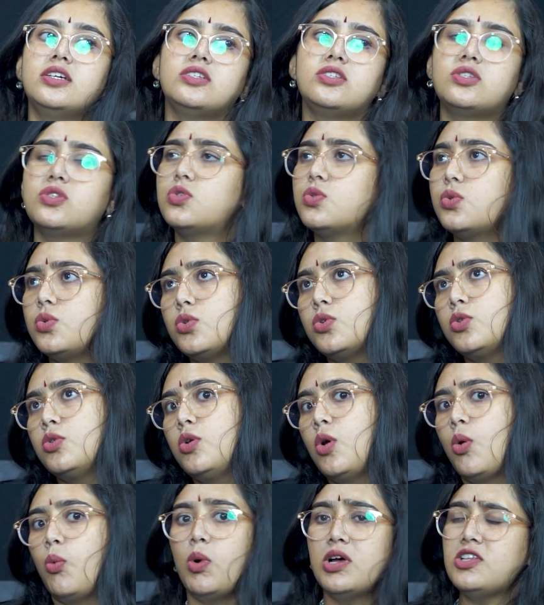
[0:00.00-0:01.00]
So
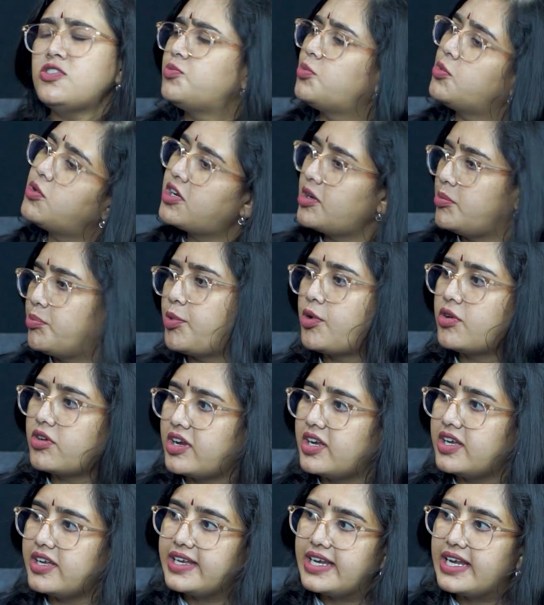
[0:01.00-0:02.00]
what's more
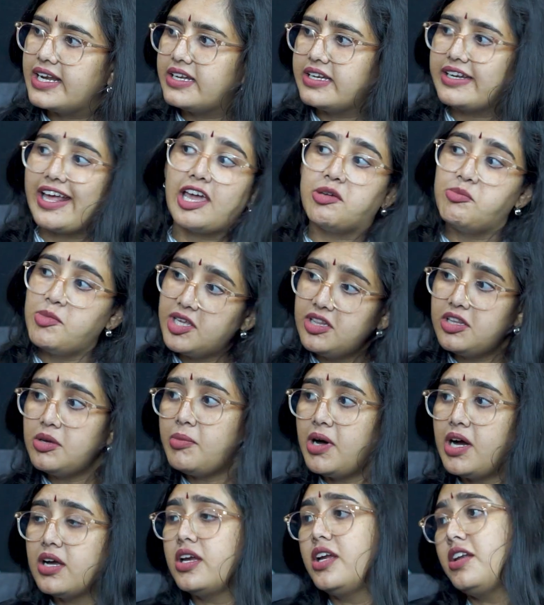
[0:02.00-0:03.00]
important, timing the
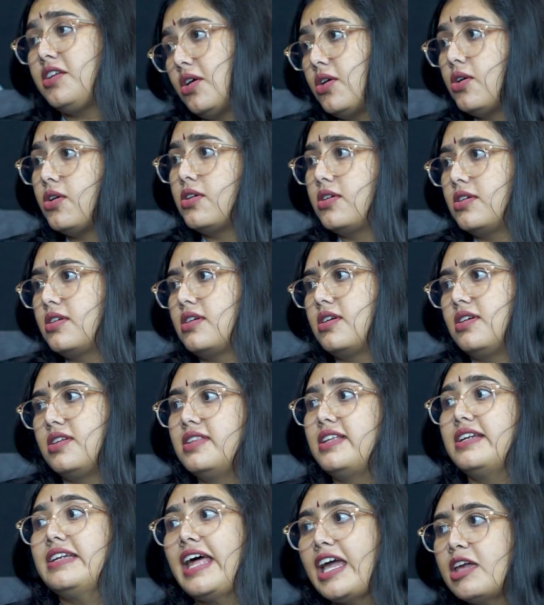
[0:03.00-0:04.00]
market or
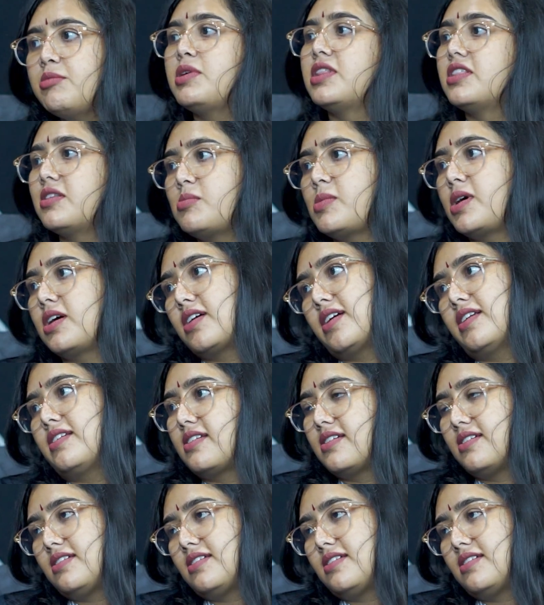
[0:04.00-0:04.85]
the time in the market?